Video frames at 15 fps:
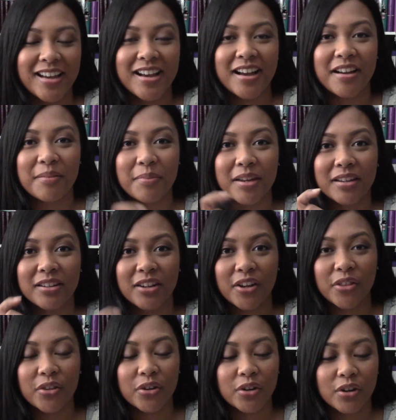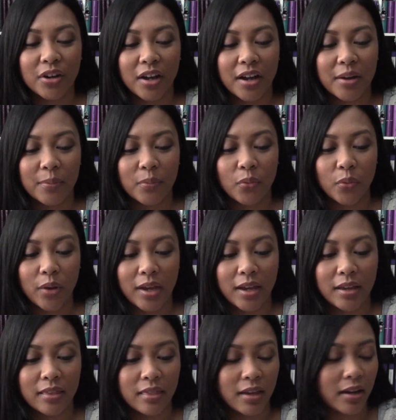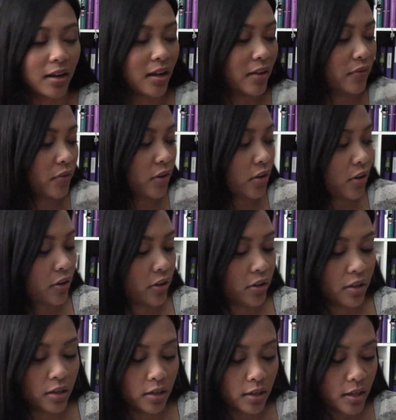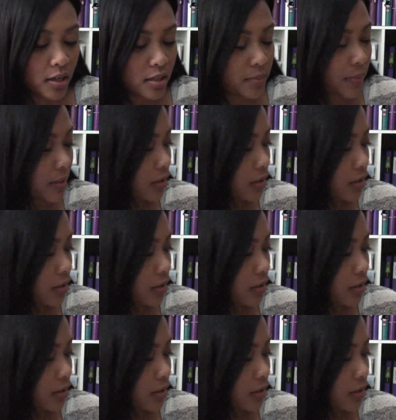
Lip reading: Another way that I've heard... Yes, my